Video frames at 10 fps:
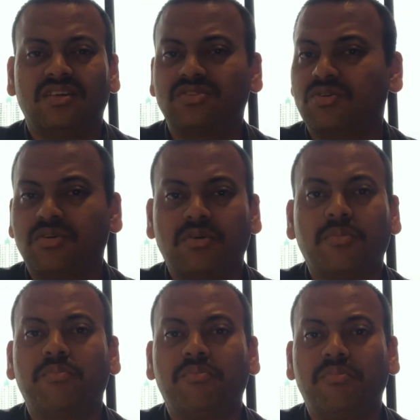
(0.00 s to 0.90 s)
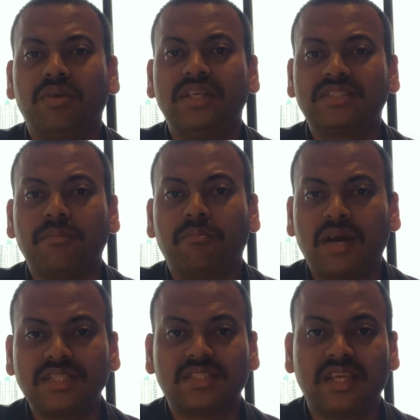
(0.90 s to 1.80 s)
So it's a
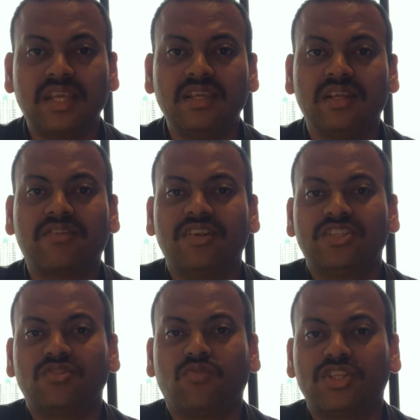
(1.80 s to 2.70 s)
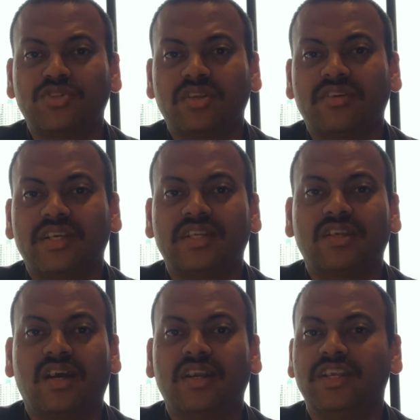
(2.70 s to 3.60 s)
must thing. It creates your virtual credit
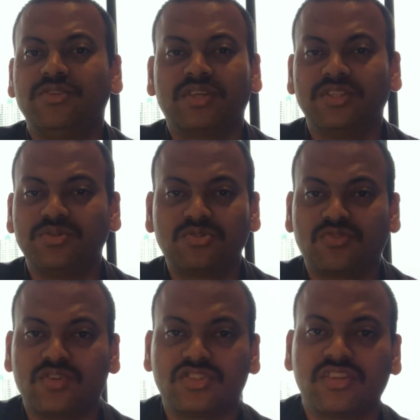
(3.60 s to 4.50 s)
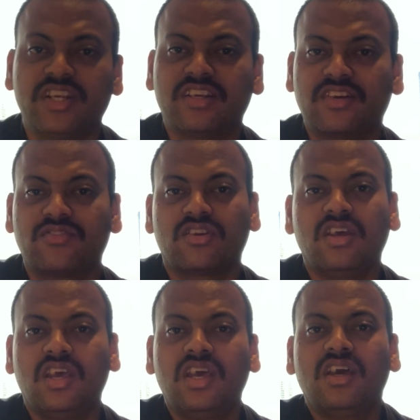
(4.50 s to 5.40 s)
card and you can use your virtual credit card for
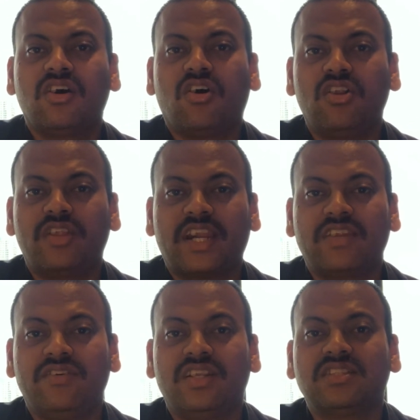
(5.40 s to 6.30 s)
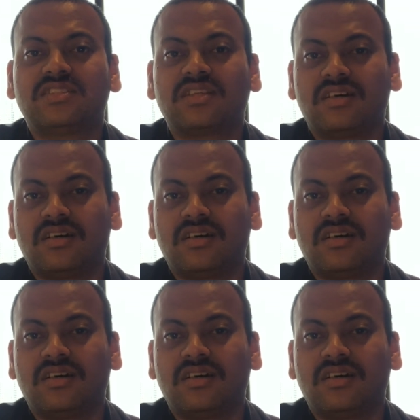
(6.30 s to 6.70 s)
all your activities.